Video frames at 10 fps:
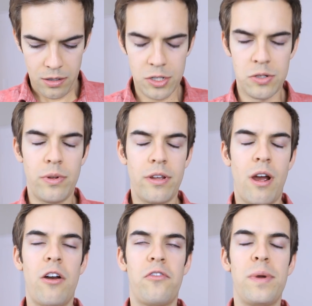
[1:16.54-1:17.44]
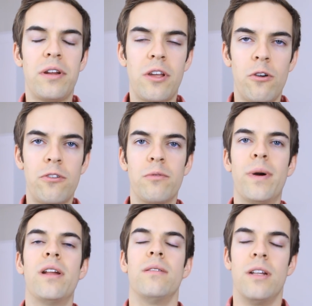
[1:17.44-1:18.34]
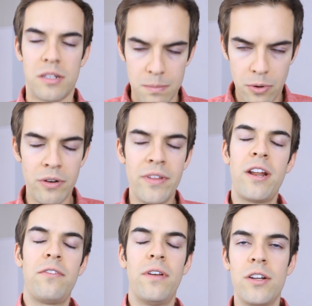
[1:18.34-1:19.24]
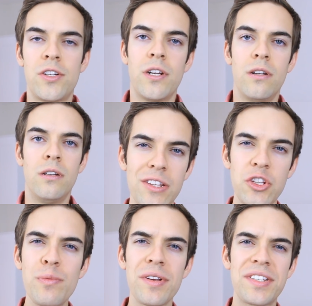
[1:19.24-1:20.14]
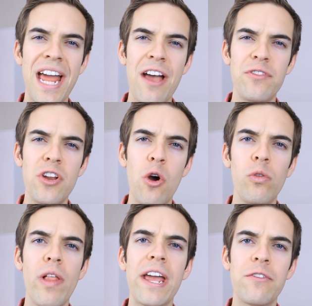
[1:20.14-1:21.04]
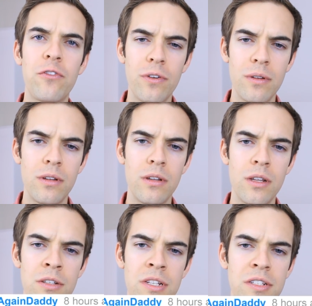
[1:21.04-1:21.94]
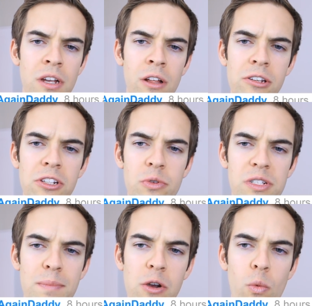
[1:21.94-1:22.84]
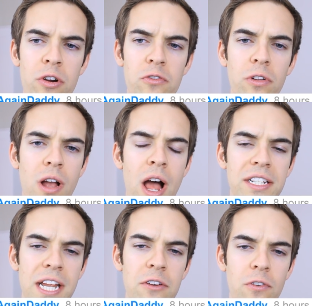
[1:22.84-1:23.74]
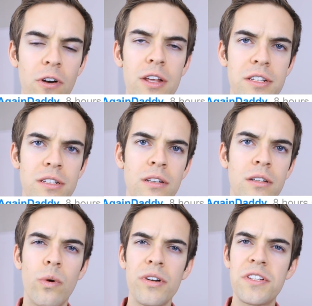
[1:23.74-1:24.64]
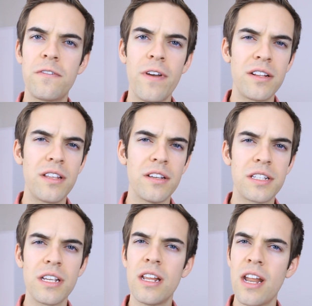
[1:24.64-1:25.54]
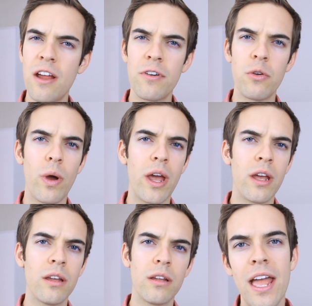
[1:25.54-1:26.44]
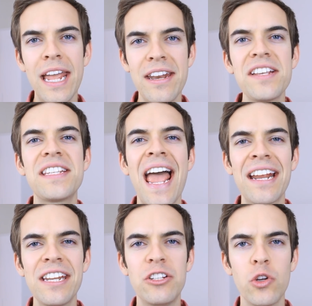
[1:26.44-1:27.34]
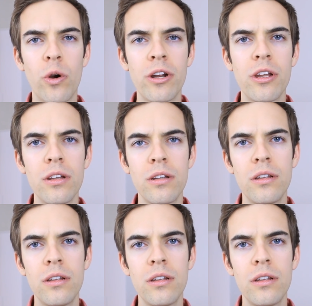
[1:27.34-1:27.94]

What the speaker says: This is really hard for me to go through, but it's important that I finish. You must have no life, since all you do is make wonderful content for us. Words affect us in every way. Hey, nice acne, dork.